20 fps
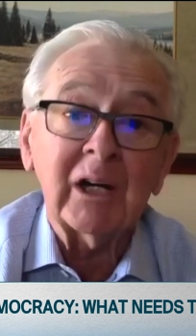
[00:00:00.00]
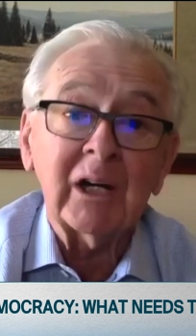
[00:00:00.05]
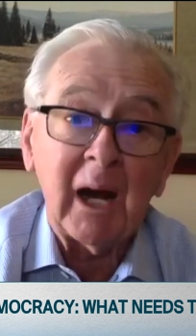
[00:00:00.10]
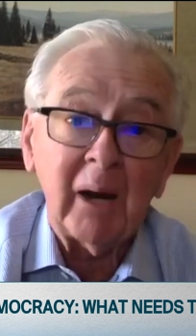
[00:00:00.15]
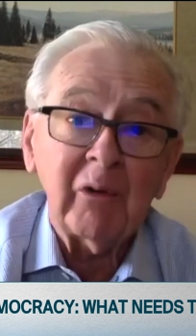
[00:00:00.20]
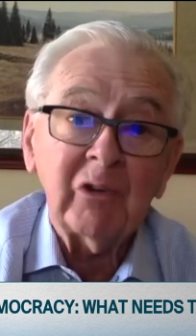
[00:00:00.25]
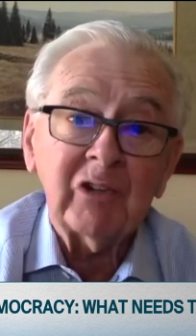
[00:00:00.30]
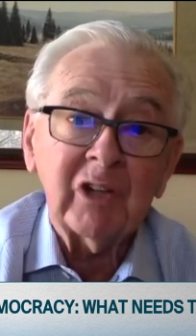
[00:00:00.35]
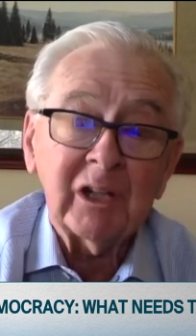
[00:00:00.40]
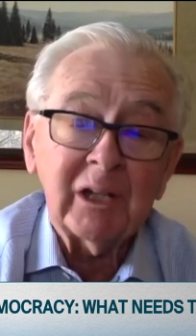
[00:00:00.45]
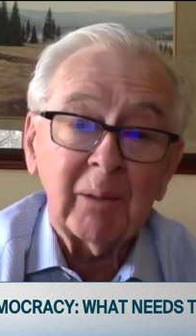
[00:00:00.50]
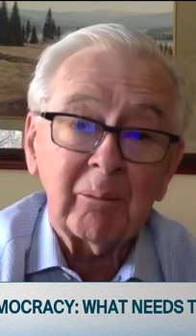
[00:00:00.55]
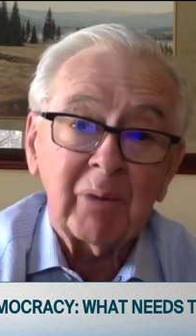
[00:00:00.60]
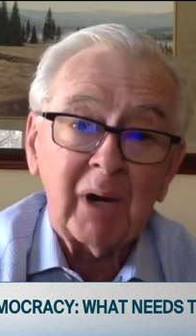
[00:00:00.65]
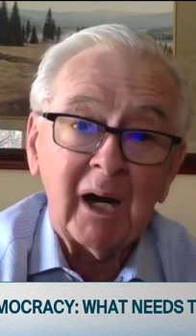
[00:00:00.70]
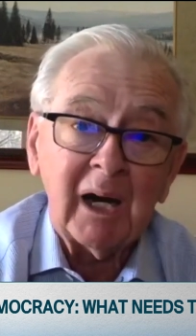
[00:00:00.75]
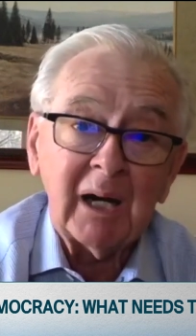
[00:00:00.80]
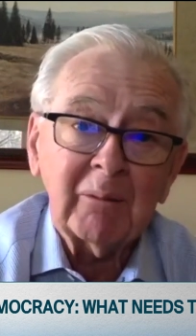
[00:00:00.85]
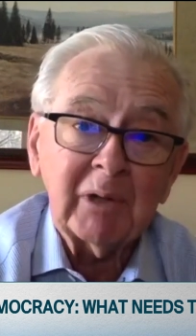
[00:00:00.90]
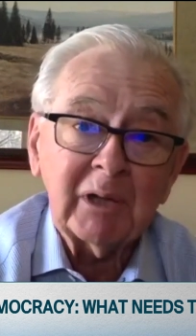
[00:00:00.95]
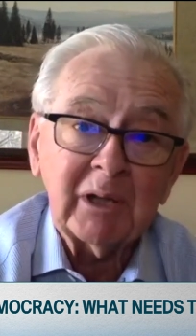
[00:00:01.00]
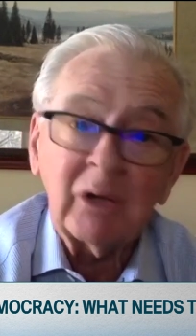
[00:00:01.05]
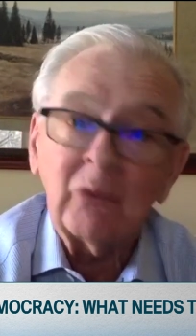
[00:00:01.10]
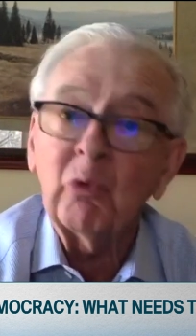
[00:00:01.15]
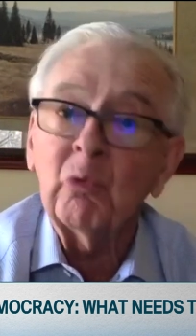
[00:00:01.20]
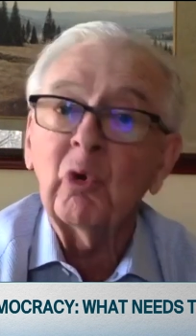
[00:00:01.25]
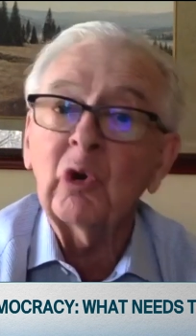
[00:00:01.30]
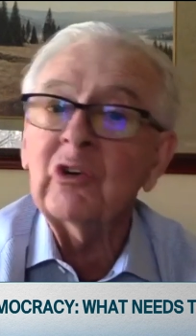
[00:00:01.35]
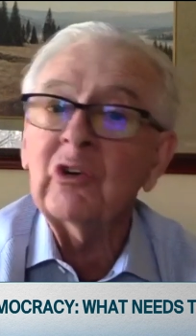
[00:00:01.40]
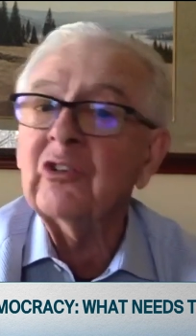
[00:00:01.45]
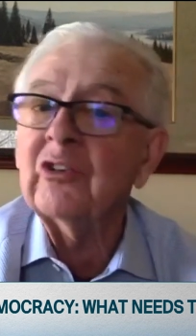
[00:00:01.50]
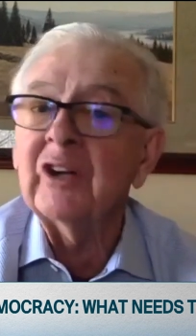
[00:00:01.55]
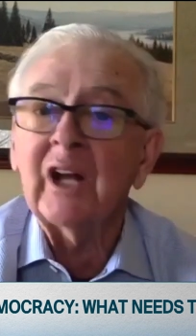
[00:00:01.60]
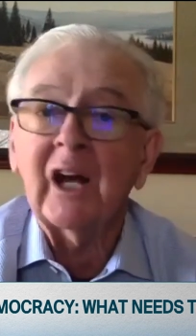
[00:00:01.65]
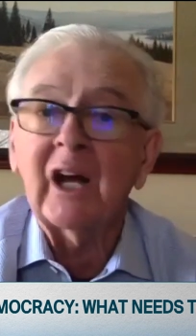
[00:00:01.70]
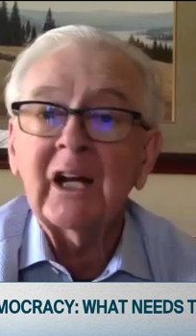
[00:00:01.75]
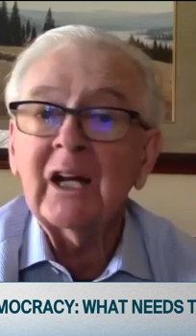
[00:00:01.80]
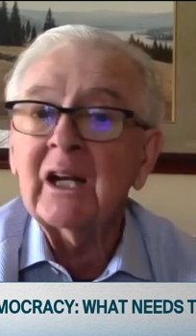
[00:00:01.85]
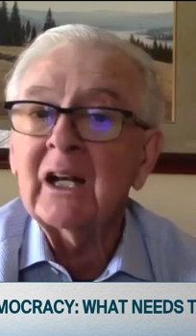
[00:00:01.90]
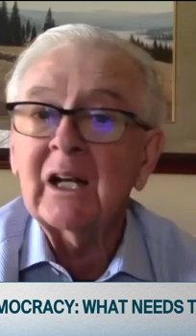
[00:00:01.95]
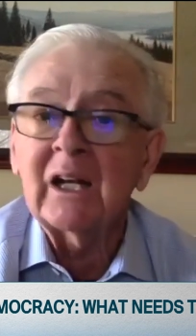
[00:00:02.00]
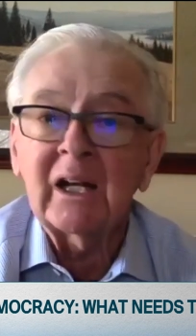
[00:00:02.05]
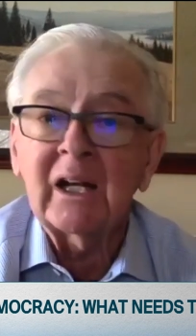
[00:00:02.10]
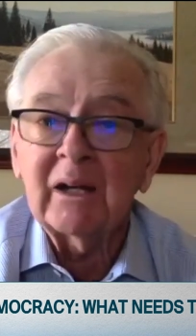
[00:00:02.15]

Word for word: I was in the parliament the worst night